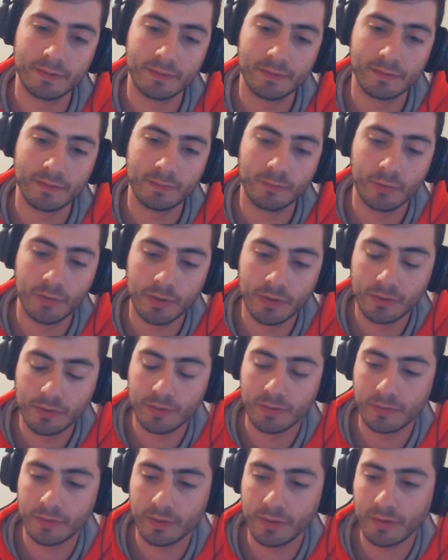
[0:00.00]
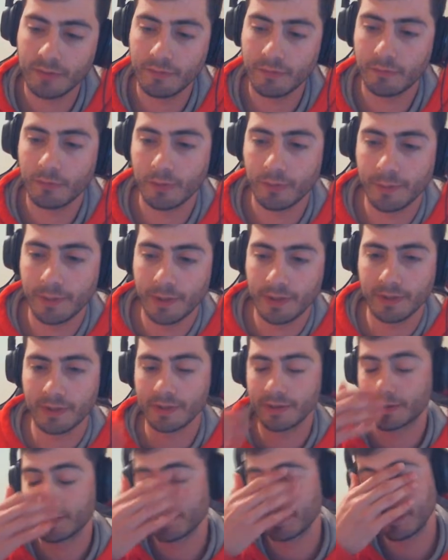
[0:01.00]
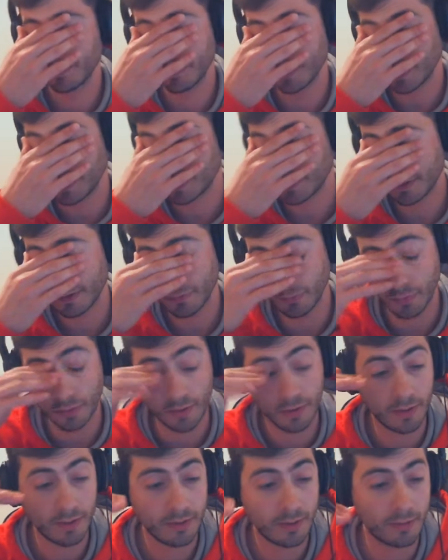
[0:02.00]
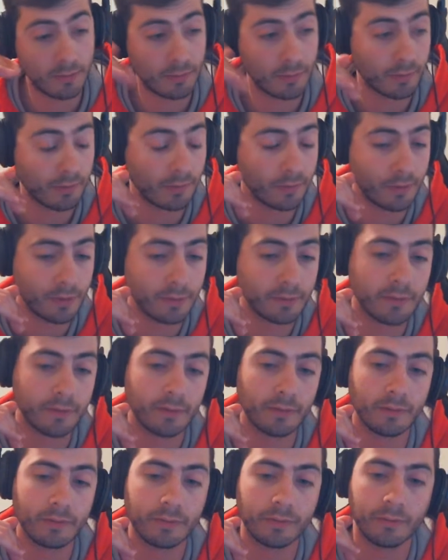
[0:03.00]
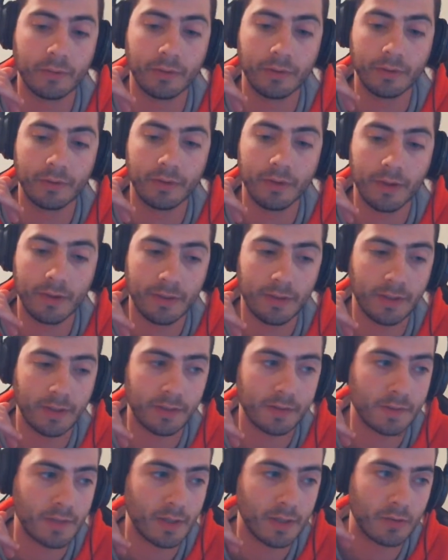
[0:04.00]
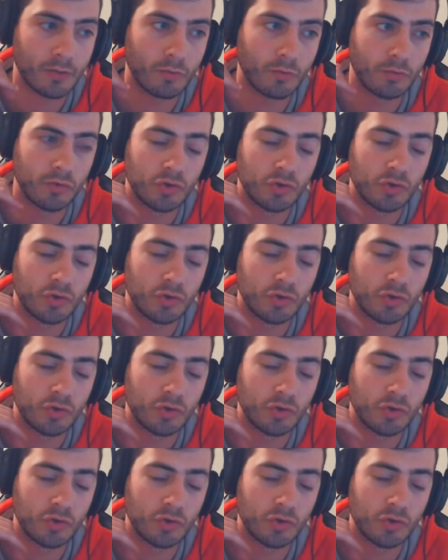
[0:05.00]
when you have a format like the one I think we're going into where nothing is like